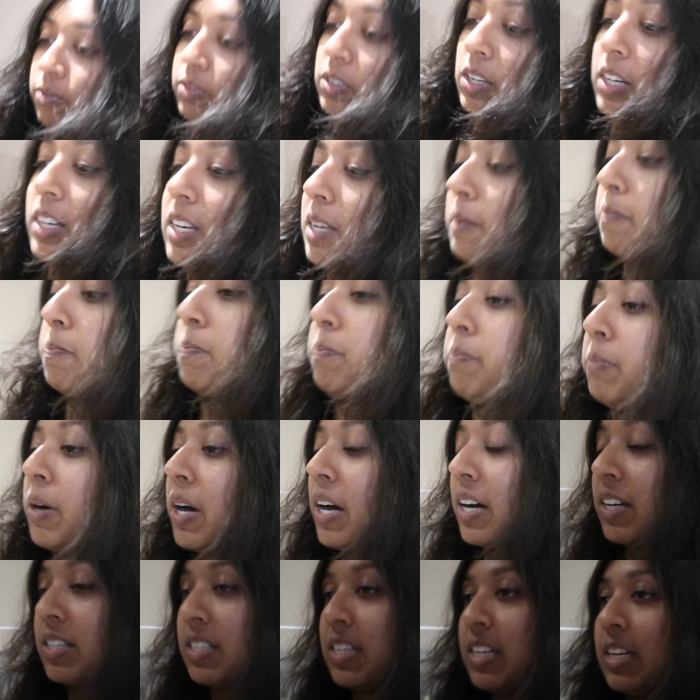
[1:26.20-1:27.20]
of tiny
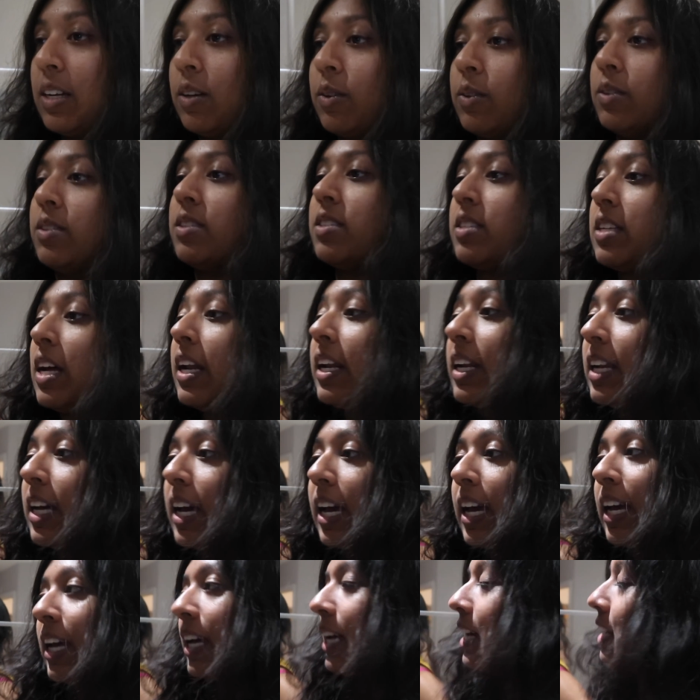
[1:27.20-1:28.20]
party on
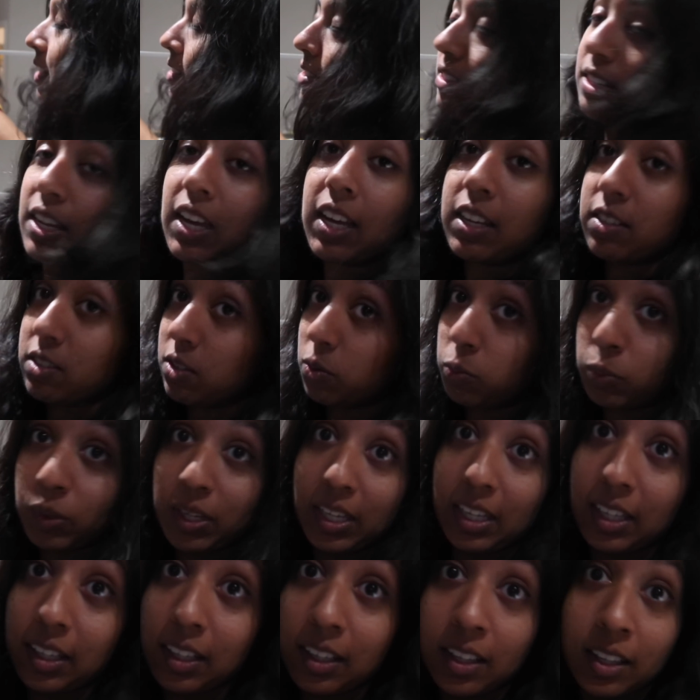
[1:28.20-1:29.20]
Sunday. It's a
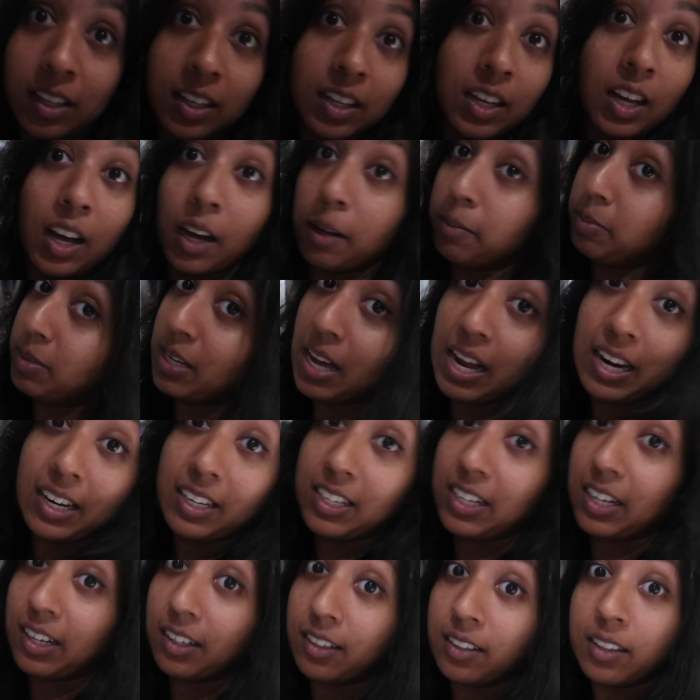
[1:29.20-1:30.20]
week. I'm
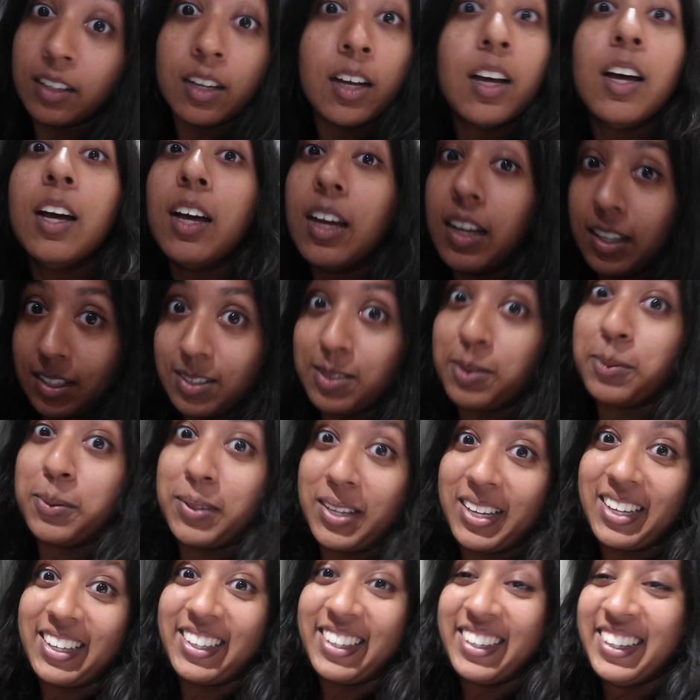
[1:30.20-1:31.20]
telling you, it's a
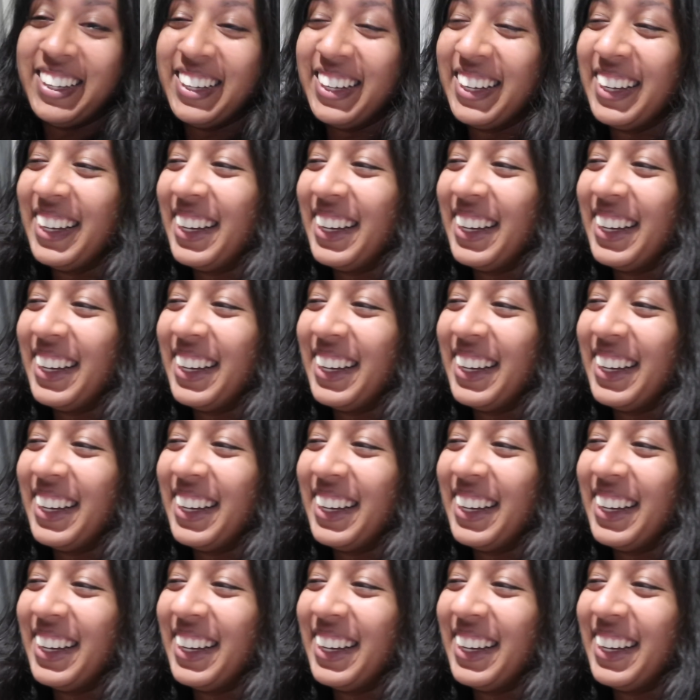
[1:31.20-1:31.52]
week.